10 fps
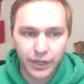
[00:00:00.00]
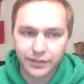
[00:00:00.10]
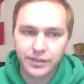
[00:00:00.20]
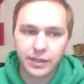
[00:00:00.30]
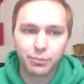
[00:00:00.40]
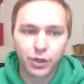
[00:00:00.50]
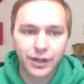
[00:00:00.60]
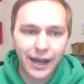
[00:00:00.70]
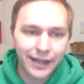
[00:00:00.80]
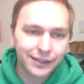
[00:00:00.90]

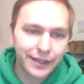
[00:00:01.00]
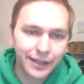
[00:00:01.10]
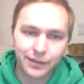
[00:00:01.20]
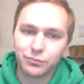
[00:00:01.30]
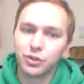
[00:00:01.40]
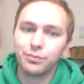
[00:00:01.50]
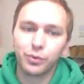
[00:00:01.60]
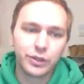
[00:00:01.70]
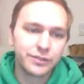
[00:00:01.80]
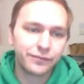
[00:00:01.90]
Seabrook. I like him. 2
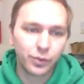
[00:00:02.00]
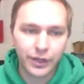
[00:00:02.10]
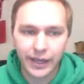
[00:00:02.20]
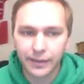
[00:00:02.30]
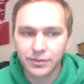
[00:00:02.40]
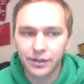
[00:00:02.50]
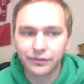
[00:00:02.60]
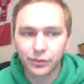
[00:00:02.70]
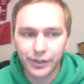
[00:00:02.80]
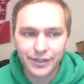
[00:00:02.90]
points, 4 games at a
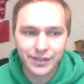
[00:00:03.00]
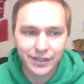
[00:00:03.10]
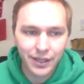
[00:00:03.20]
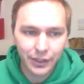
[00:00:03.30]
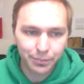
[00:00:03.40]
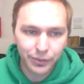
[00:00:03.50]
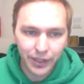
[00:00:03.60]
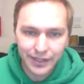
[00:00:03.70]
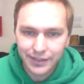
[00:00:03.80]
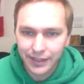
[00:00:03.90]
4,600
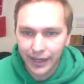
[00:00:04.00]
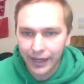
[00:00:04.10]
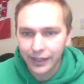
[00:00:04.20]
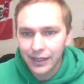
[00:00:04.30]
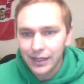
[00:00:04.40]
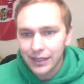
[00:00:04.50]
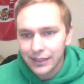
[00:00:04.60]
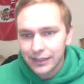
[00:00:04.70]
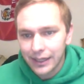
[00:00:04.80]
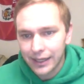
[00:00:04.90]
price tag
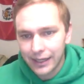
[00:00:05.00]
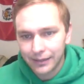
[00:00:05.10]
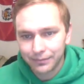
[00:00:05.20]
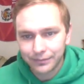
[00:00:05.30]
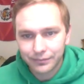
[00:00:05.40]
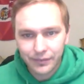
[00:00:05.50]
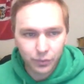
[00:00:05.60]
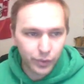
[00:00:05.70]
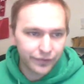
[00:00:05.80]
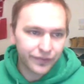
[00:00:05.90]

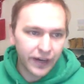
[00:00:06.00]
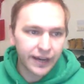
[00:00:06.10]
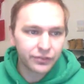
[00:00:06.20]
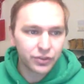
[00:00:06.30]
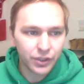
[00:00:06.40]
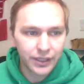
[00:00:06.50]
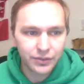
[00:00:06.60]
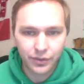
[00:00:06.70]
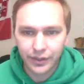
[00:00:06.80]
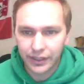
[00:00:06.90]
with 5
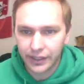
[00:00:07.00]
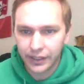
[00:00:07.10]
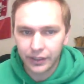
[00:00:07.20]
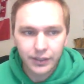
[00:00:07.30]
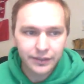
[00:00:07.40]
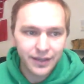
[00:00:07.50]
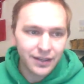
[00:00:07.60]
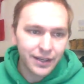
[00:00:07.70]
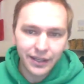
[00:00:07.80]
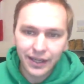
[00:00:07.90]
shots on the year.
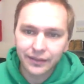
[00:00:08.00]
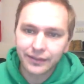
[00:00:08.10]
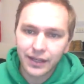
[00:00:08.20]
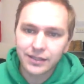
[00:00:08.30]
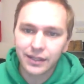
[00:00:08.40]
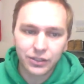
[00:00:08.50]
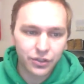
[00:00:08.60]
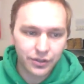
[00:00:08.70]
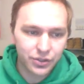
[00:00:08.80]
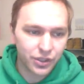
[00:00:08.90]
Duncan Keith does get
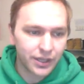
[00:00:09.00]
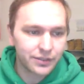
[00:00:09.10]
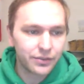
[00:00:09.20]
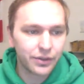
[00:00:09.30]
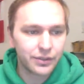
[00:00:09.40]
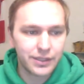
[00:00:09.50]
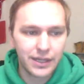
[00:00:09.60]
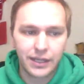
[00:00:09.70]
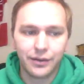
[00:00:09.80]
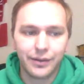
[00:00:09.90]
you the shots,
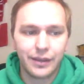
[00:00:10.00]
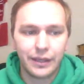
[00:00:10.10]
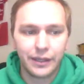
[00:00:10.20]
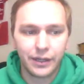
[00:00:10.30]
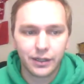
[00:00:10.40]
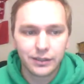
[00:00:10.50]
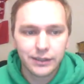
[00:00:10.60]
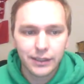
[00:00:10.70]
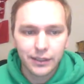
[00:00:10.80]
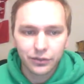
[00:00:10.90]
13 on the year.
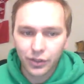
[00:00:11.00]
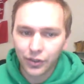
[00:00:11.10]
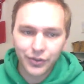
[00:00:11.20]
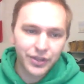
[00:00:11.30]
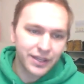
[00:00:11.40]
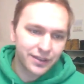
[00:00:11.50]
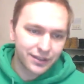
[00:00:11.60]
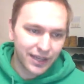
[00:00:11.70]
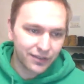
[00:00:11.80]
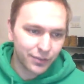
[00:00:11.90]
Don't think
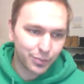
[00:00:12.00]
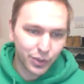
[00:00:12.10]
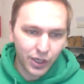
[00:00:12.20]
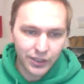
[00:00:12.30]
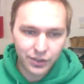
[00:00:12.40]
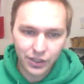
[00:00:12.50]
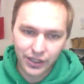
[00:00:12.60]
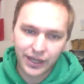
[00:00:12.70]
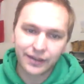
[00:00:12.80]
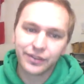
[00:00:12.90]
that David Perron's going to
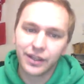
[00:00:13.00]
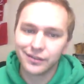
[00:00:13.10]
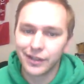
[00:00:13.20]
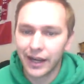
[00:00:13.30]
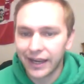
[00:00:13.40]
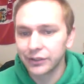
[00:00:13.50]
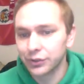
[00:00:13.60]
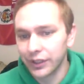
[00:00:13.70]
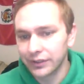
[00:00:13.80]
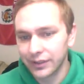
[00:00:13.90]
have another hat
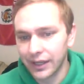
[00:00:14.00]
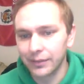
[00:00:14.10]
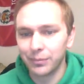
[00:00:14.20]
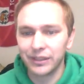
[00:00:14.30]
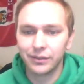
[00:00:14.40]
trick tonight.